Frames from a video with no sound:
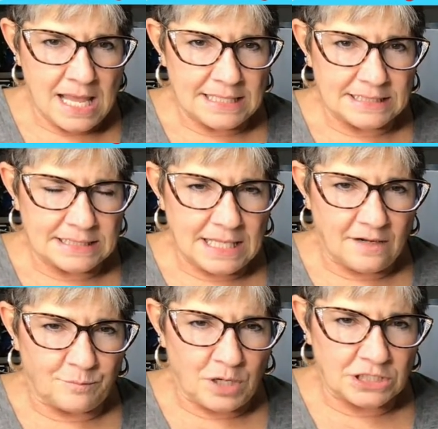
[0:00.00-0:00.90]
it's a set
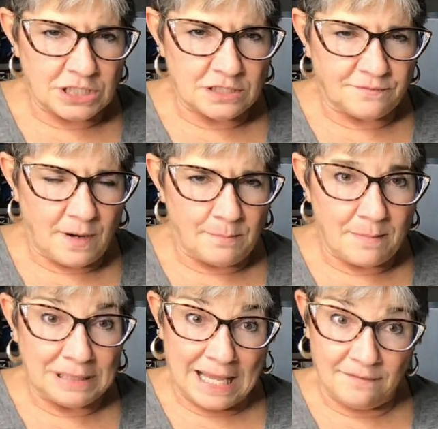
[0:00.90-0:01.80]
of brushes from
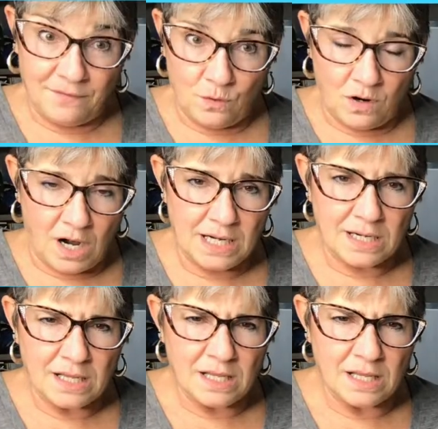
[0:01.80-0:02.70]
Plaid Folk Art,